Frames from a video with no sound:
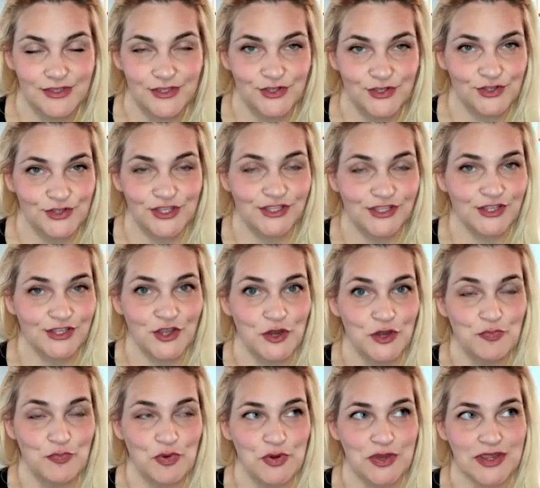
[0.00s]
This is, this is, a
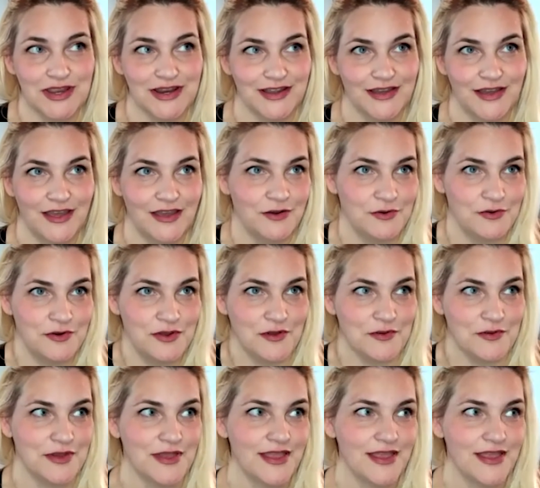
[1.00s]
good point. I don't know. Yeah.